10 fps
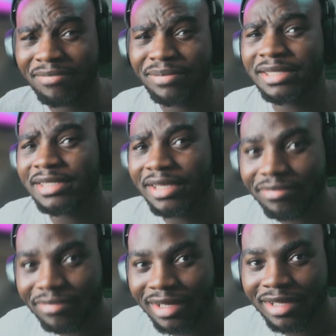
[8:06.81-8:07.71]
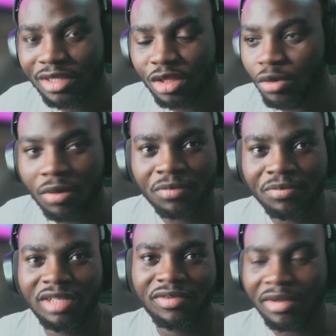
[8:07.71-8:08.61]
beat him, no one would
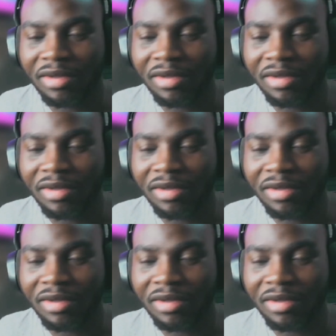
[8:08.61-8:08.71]
believe it.